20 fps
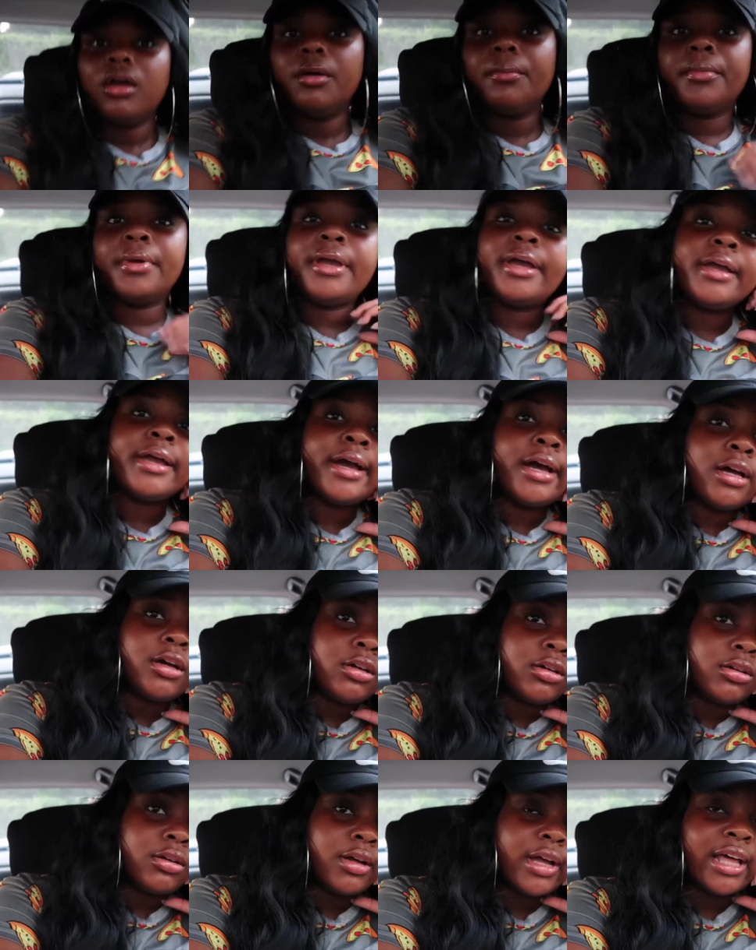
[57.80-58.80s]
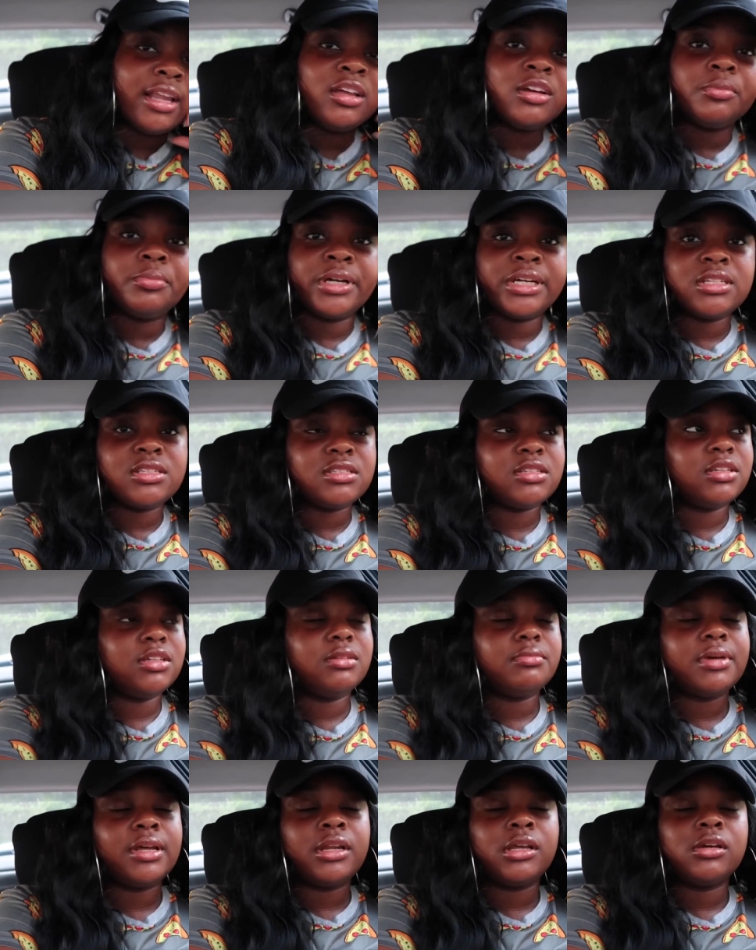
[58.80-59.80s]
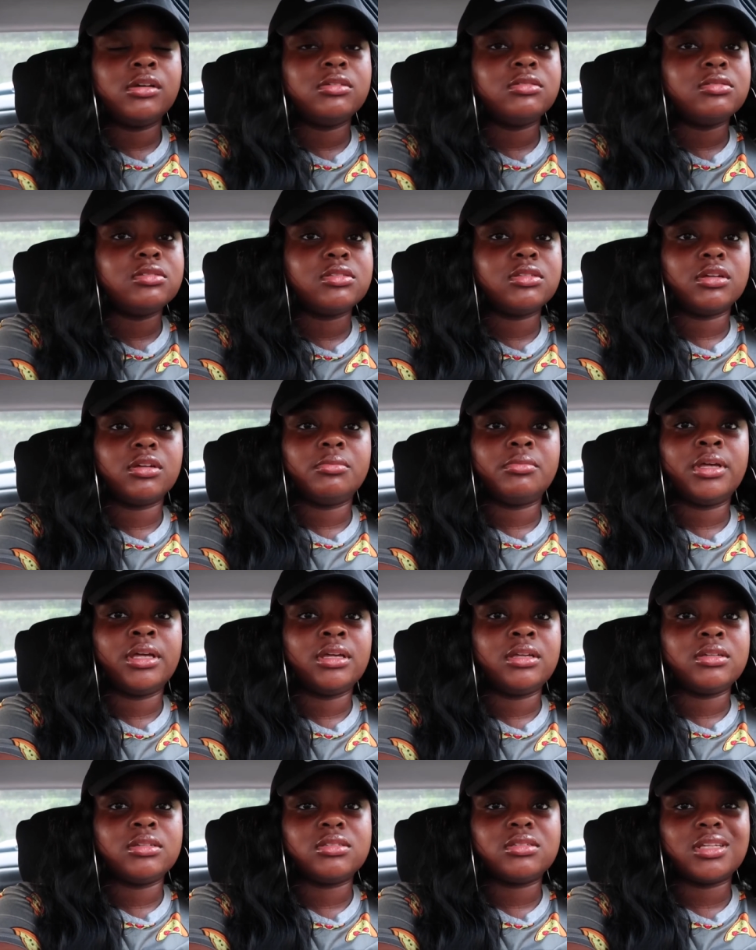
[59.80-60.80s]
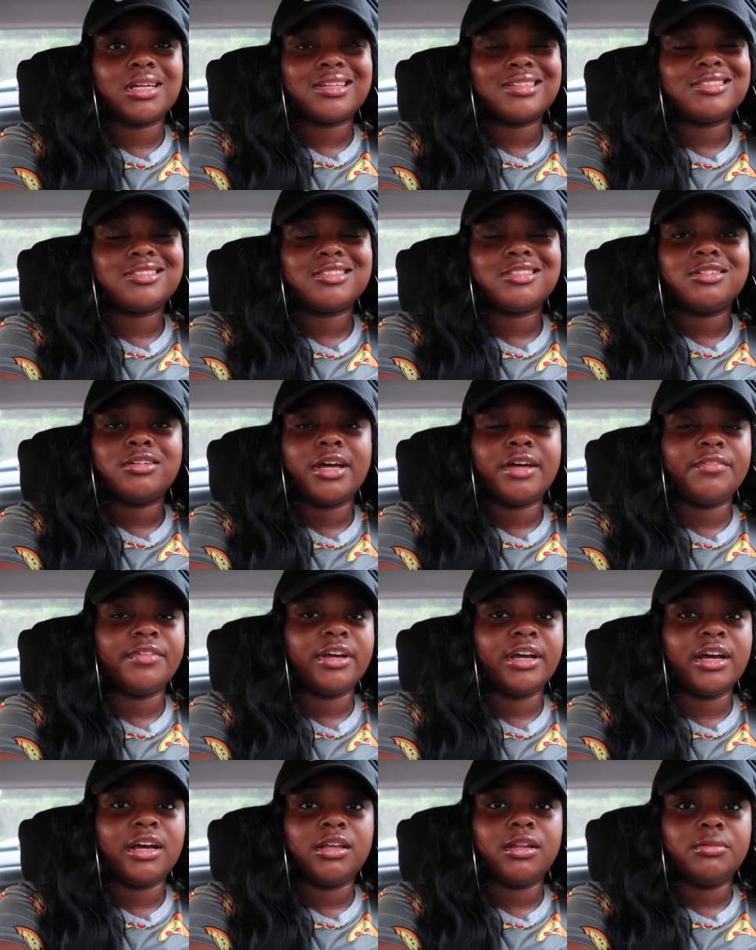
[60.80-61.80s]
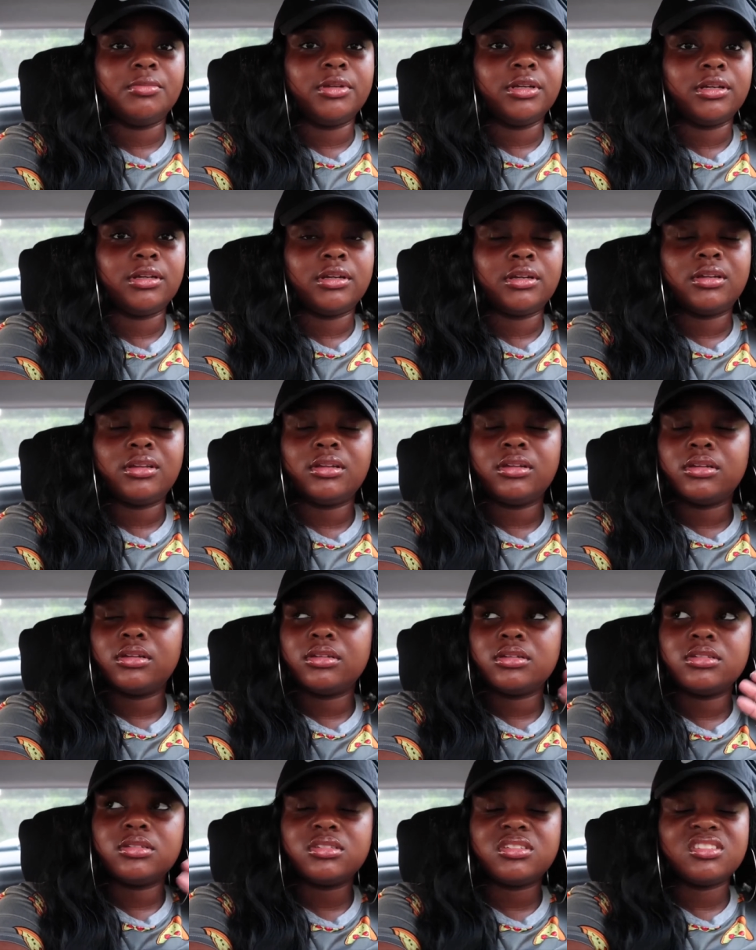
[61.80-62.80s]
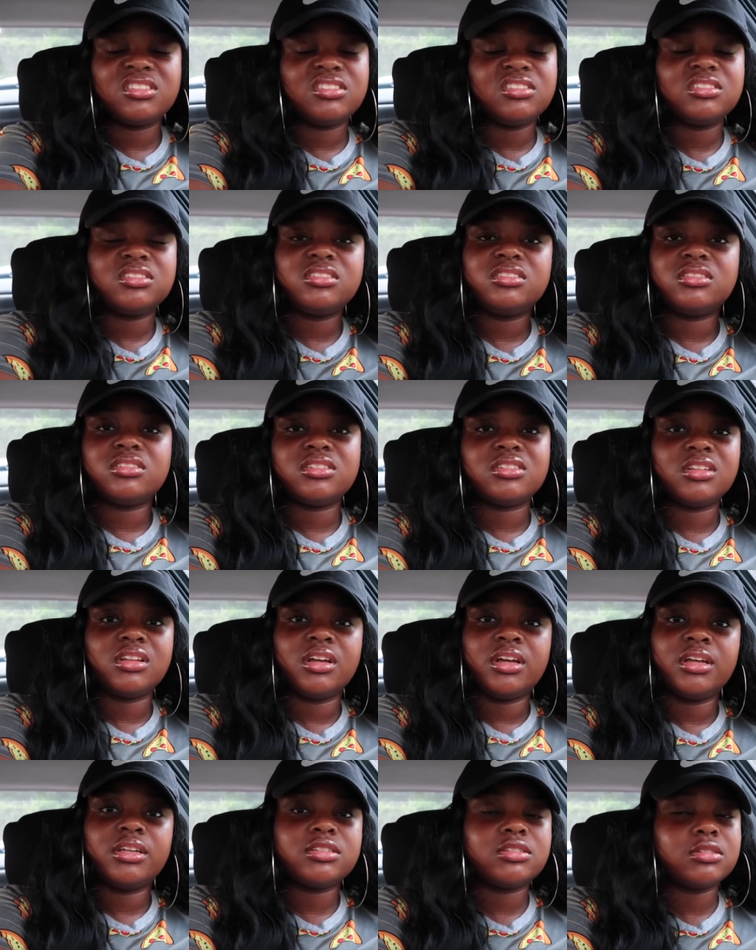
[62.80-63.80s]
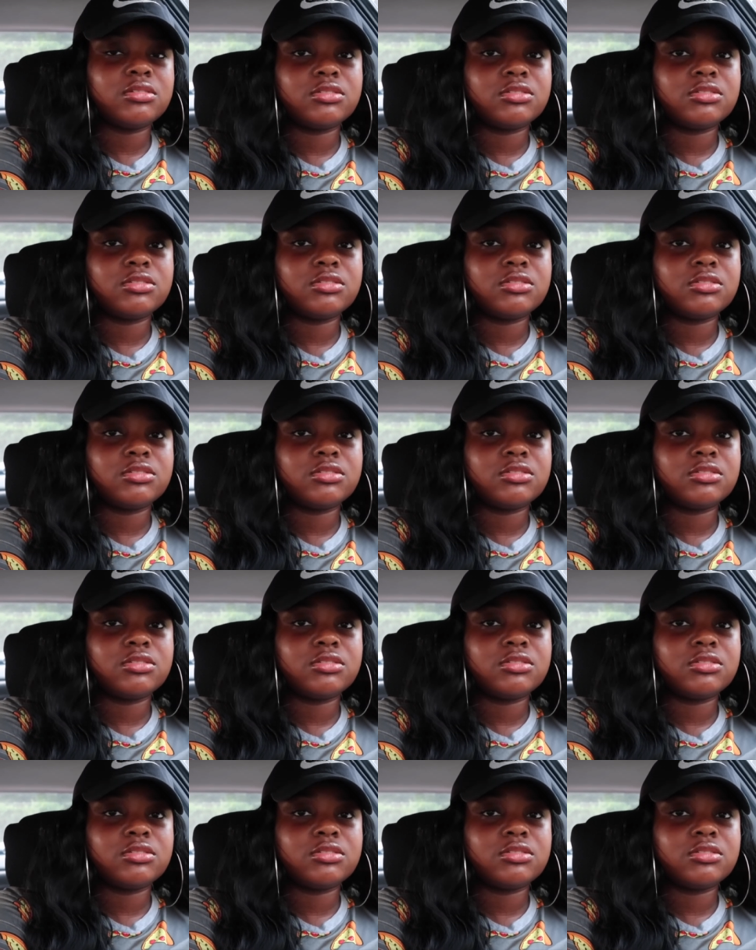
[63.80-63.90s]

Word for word: but yeah i look busted my nails look a mess i still haven't gotten them done it's just it's a lot it's a